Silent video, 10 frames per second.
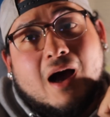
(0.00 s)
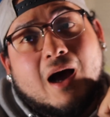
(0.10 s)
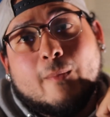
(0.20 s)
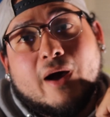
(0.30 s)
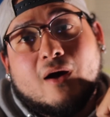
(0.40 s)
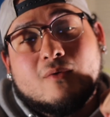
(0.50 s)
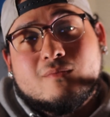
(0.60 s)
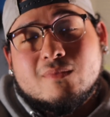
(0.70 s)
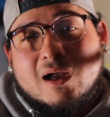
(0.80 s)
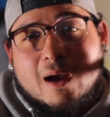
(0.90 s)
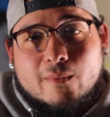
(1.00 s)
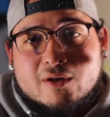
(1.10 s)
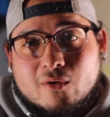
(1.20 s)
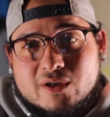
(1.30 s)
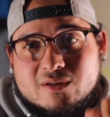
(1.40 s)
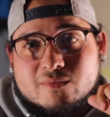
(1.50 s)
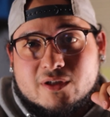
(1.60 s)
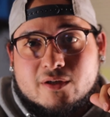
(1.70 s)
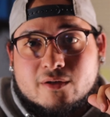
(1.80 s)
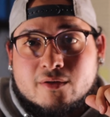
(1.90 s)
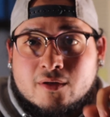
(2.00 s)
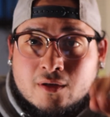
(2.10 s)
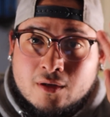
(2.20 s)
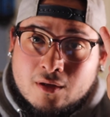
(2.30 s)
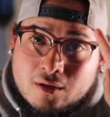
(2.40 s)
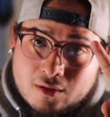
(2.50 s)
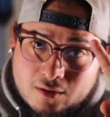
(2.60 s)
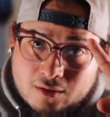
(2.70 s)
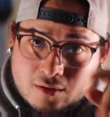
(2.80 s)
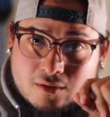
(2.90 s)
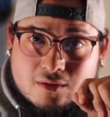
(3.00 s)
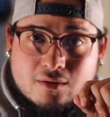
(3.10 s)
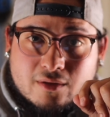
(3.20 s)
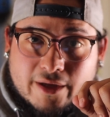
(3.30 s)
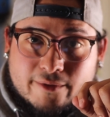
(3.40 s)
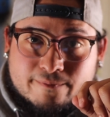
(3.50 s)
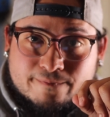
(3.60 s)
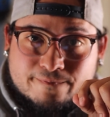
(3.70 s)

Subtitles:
I'm out. I'm gonna go get some dinner. Later.